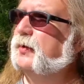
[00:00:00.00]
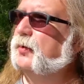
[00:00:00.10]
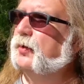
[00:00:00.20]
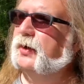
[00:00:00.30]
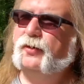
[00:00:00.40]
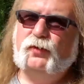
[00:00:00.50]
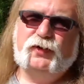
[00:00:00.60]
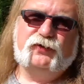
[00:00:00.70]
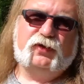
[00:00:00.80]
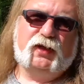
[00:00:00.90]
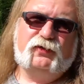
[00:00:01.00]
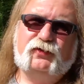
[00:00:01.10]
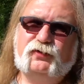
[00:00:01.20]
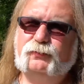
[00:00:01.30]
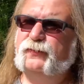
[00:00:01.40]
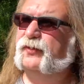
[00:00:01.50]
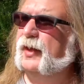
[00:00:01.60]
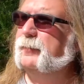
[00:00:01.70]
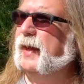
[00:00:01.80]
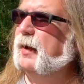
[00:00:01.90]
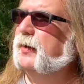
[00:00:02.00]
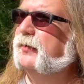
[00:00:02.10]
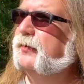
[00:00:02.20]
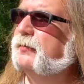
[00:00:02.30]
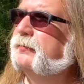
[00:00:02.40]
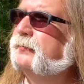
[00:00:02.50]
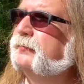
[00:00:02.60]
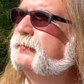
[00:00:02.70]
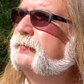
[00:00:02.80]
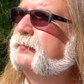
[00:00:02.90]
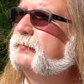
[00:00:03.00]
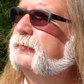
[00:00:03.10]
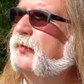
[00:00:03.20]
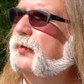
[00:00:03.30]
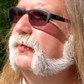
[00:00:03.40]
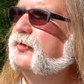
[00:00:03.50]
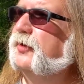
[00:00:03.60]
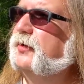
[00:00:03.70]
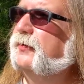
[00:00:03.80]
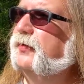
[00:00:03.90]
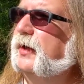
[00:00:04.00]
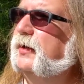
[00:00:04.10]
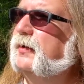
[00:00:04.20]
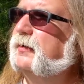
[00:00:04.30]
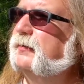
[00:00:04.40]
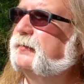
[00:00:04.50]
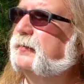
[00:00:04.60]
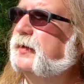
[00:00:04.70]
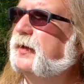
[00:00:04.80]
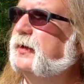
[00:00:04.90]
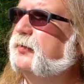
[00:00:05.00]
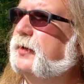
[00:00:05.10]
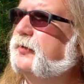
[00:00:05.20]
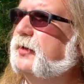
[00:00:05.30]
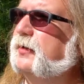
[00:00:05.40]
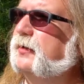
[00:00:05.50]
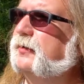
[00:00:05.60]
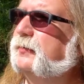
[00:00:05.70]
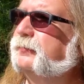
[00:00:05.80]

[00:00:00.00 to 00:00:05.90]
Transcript: Orla Golden Slice, Sam Gawith, Full Virginia Flake. I think that's what it's called.